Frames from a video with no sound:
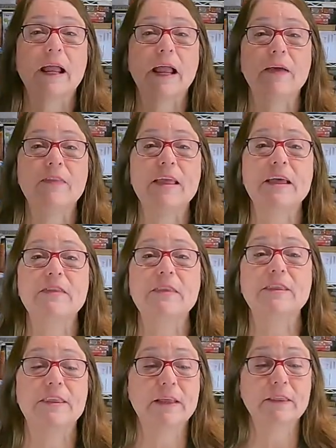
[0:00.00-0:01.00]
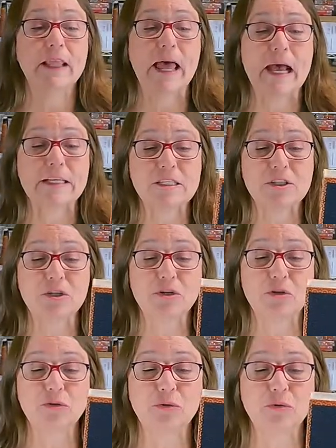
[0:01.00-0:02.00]
And then the last
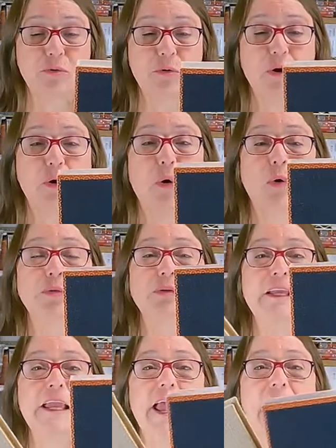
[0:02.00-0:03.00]
two only